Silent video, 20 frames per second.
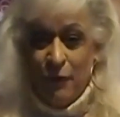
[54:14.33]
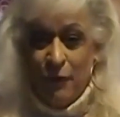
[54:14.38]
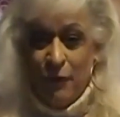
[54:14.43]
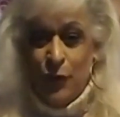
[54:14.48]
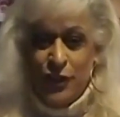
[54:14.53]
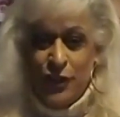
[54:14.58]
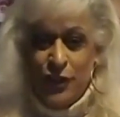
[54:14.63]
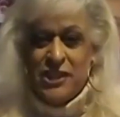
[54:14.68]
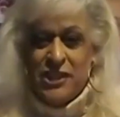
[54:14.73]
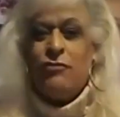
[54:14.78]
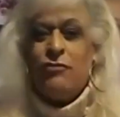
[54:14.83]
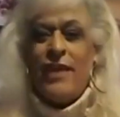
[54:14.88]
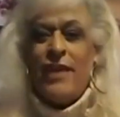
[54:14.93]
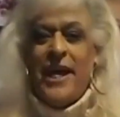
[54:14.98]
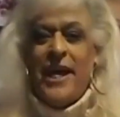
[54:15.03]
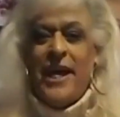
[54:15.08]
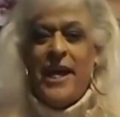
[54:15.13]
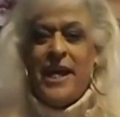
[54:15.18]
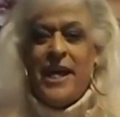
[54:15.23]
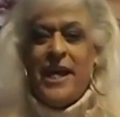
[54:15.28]
If you
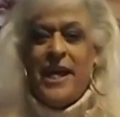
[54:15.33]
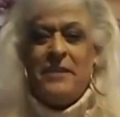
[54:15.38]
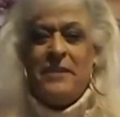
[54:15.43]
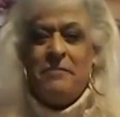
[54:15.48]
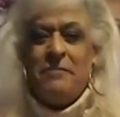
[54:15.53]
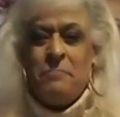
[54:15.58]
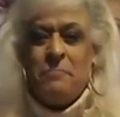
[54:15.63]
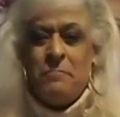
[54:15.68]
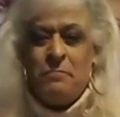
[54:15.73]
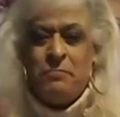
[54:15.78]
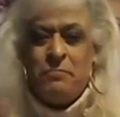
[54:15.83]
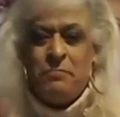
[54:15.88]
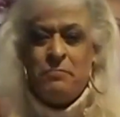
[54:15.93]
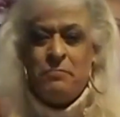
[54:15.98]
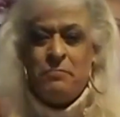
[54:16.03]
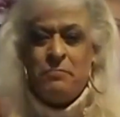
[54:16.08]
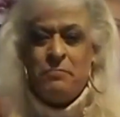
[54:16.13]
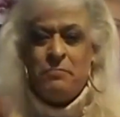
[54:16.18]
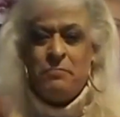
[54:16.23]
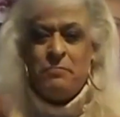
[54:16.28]
think it's great,
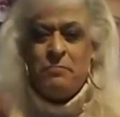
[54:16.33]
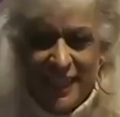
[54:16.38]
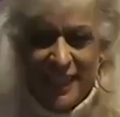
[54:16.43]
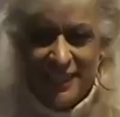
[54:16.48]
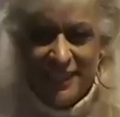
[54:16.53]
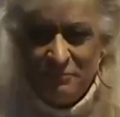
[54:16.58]
push